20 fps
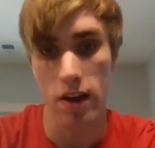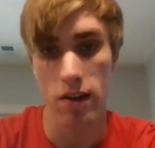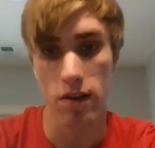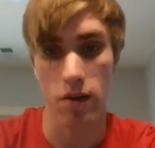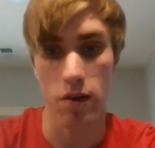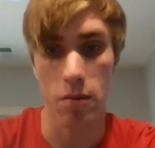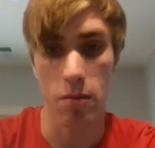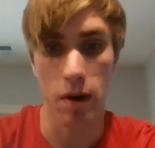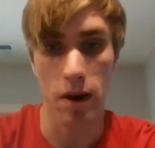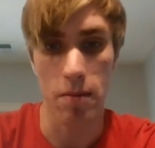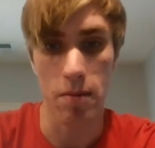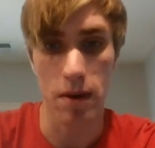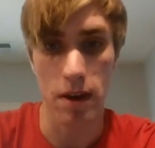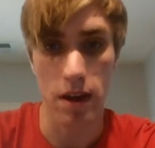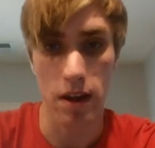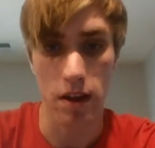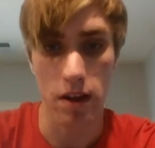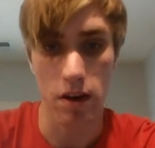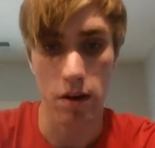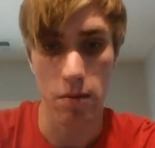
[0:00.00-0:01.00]
So it might
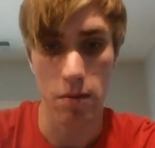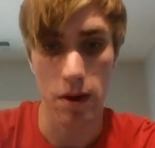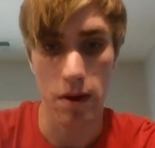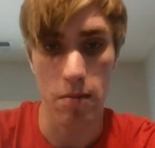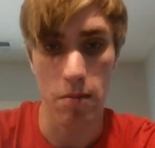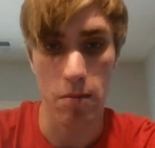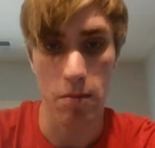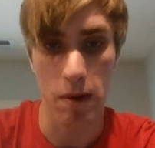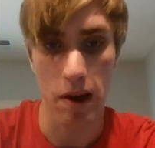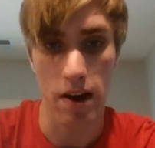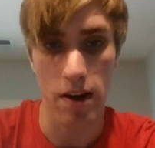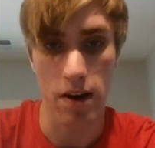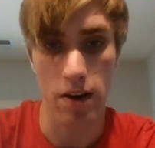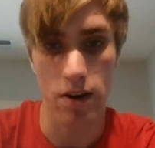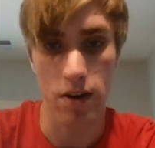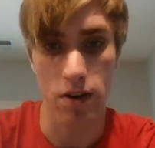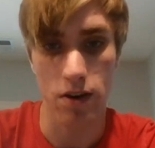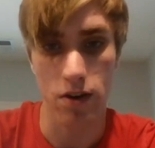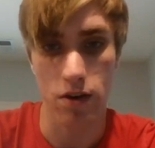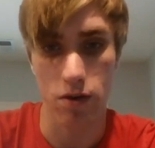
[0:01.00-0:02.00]
be a little bit better
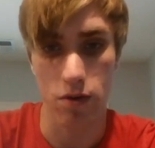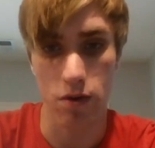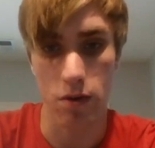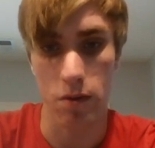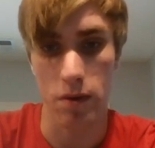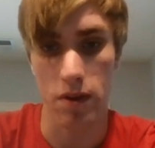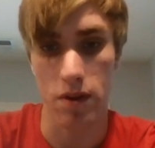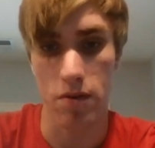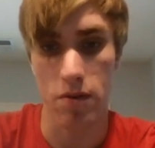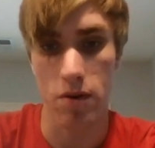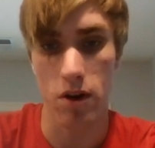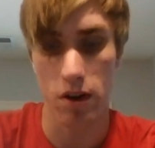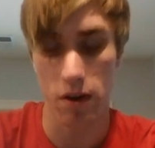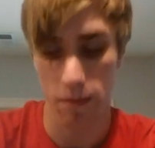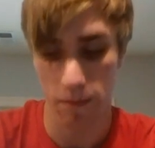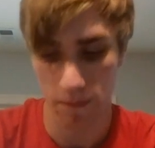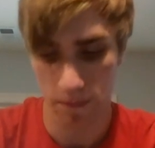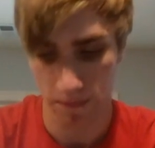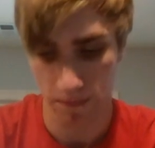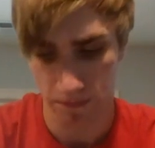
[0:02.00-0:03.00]
to do it with the rook.